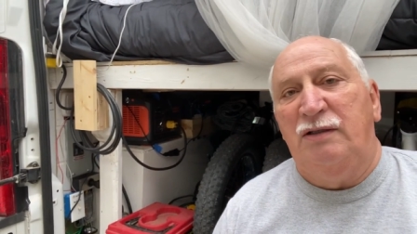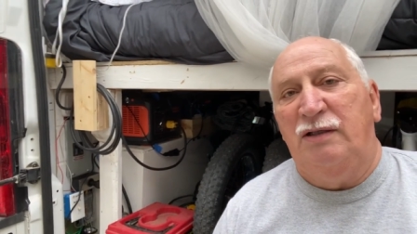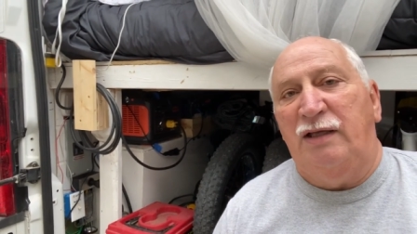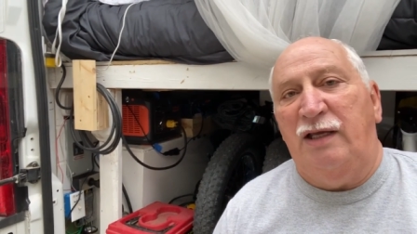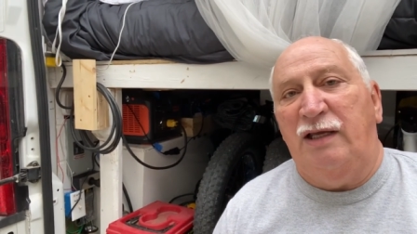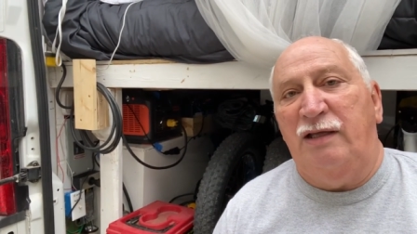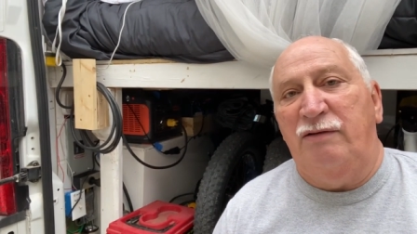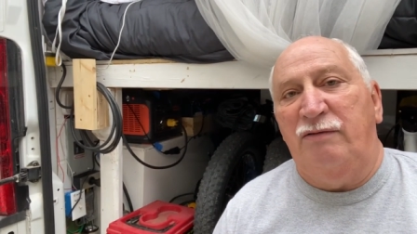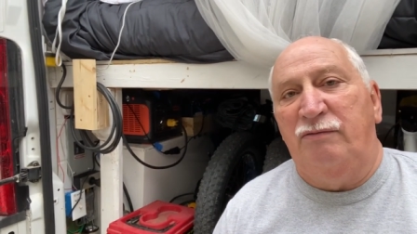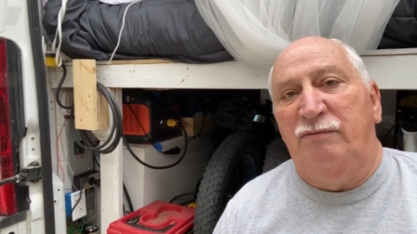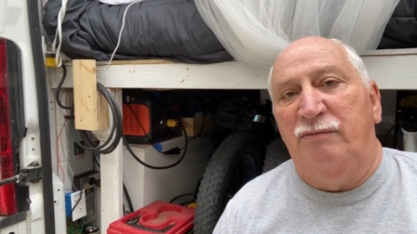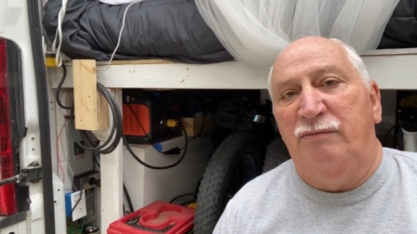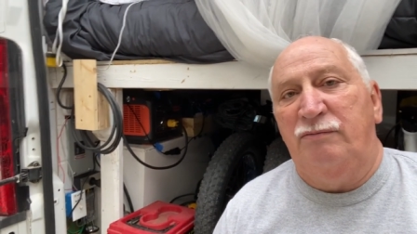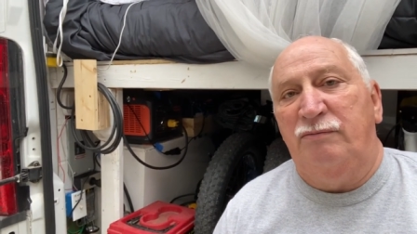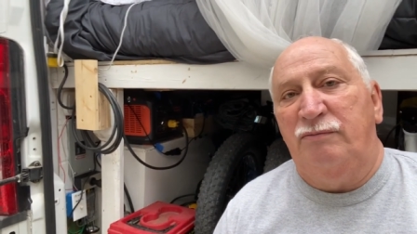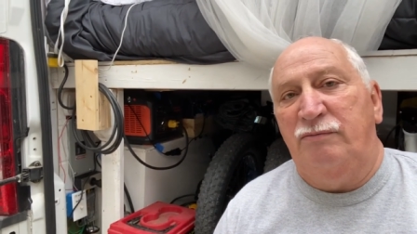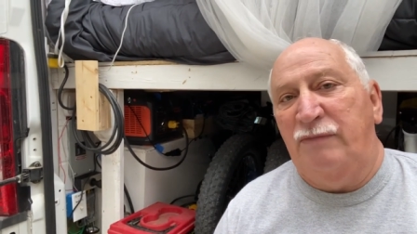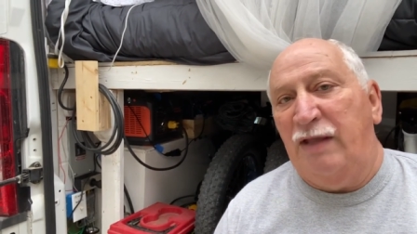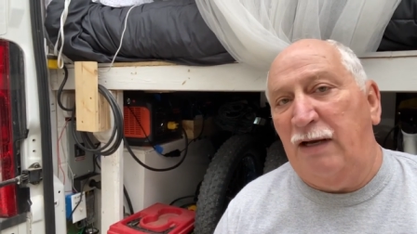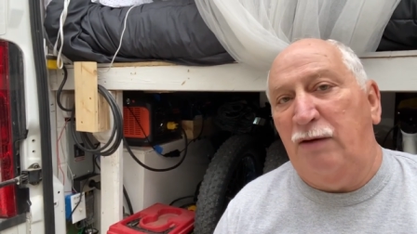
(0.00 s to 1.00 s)
and
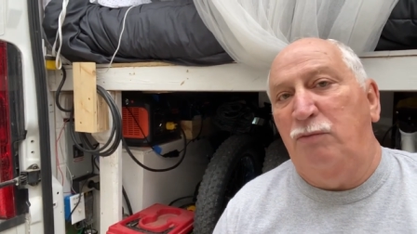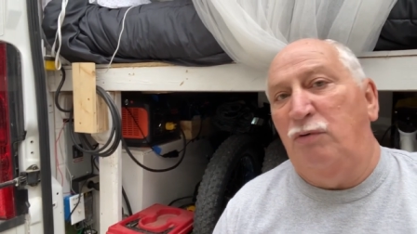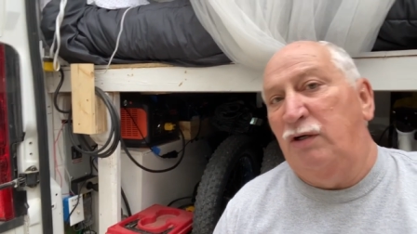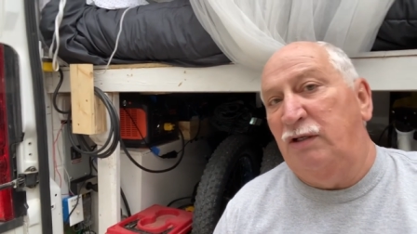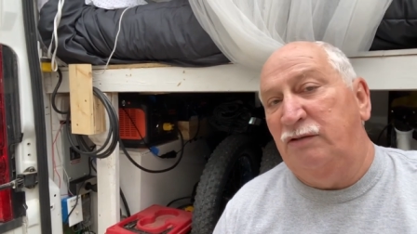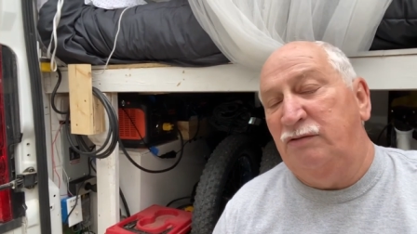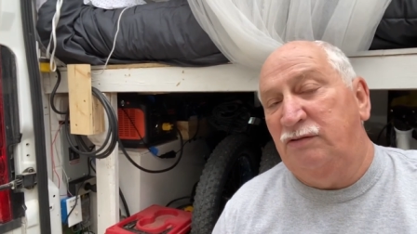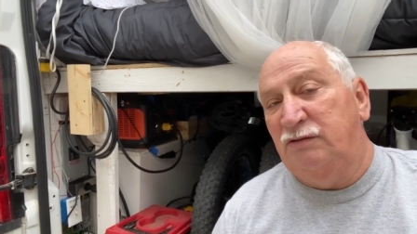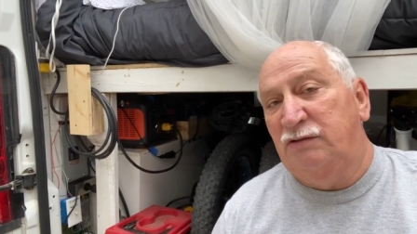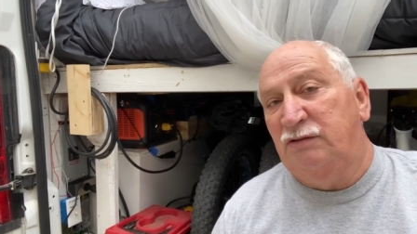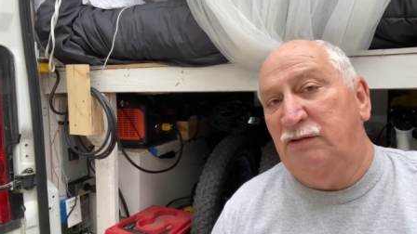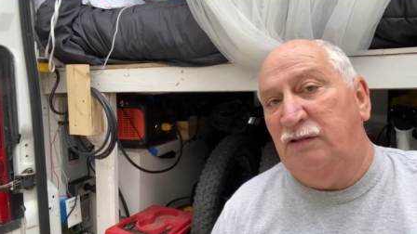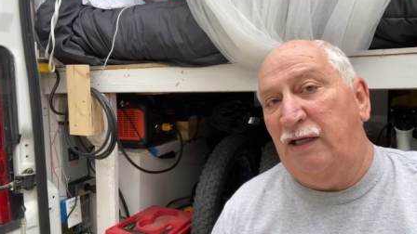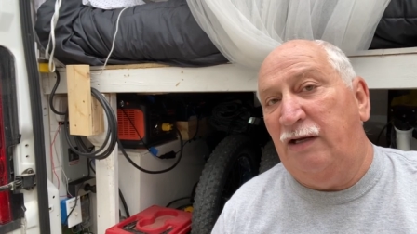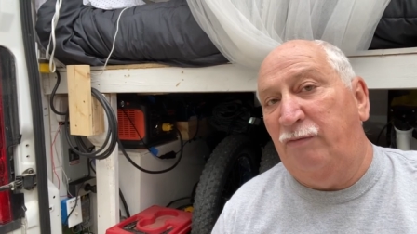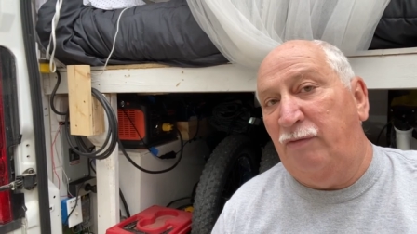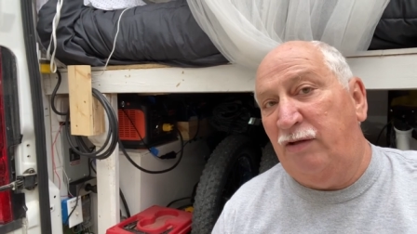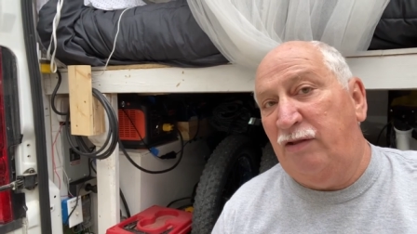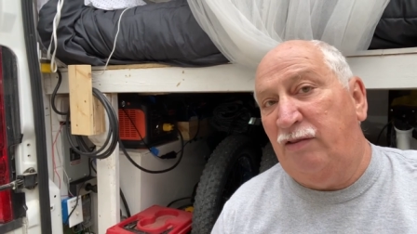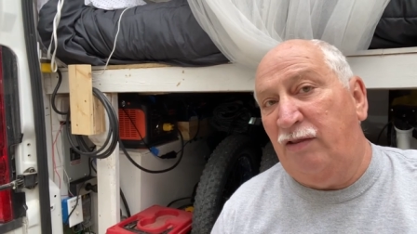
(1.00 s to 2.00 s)
that runs
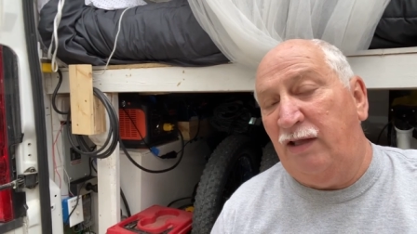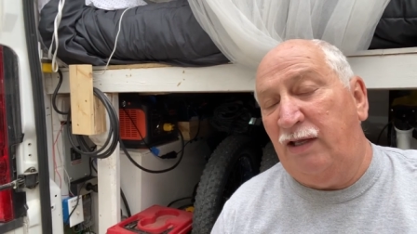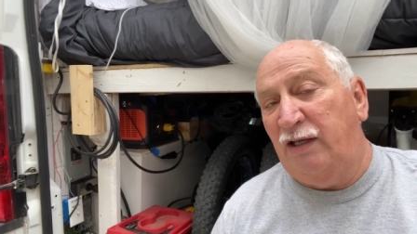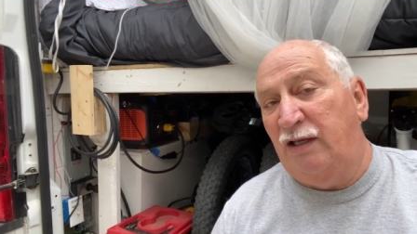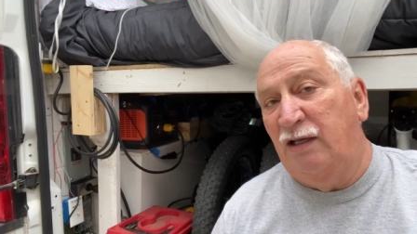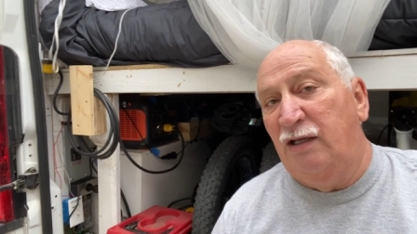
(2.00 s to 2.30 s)
everything.